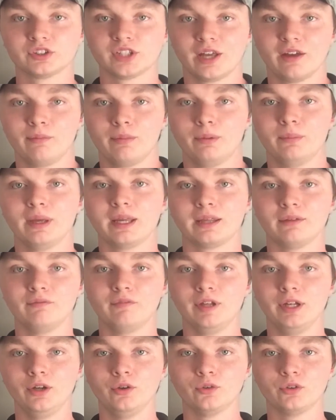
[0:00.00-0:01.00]
that have been making
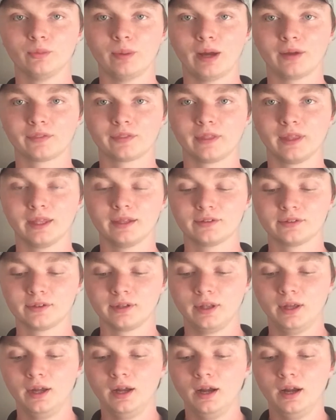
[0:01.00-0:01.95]
videos about this.